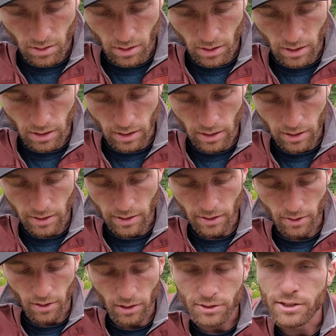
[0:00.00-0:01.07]
Uh,
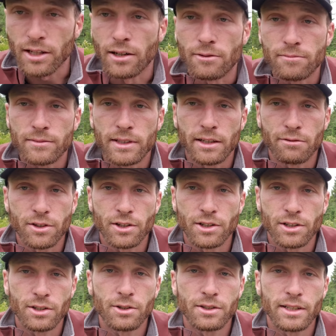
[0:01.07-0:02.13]
also, if you're
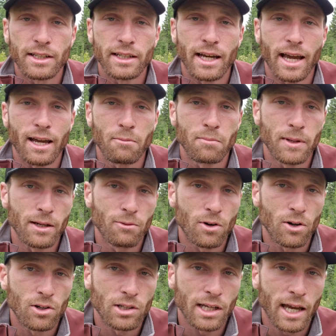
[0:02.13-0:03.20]
using a
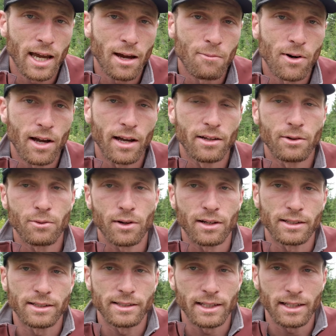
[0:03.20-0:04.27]
B-roll camera and you
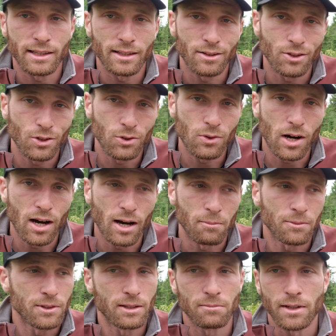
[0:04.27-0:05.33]
want to sync the two
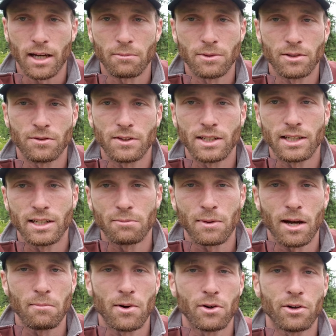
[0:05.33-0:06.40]
up, sometimes you've seen in
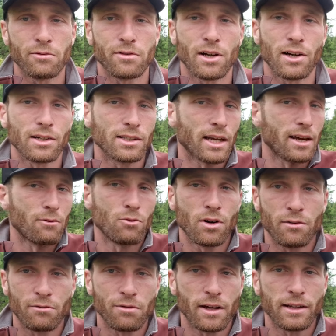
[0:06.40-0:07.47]
my moto vlogs, I have
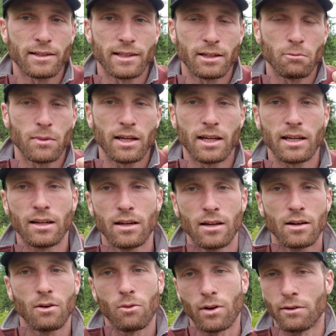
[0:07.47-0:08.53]
one facing me,
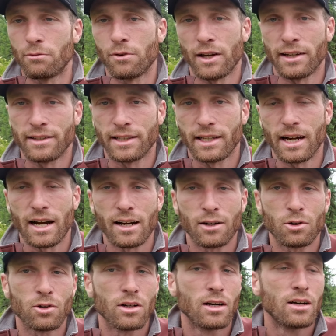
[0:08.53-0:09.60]
one facing
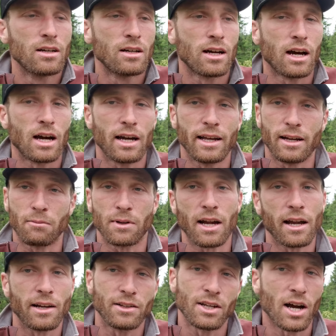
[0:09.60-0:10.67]
out, uh, and I'm
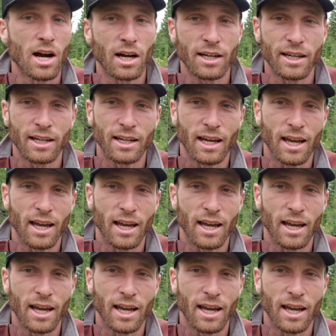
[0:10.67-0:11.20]
kind of talking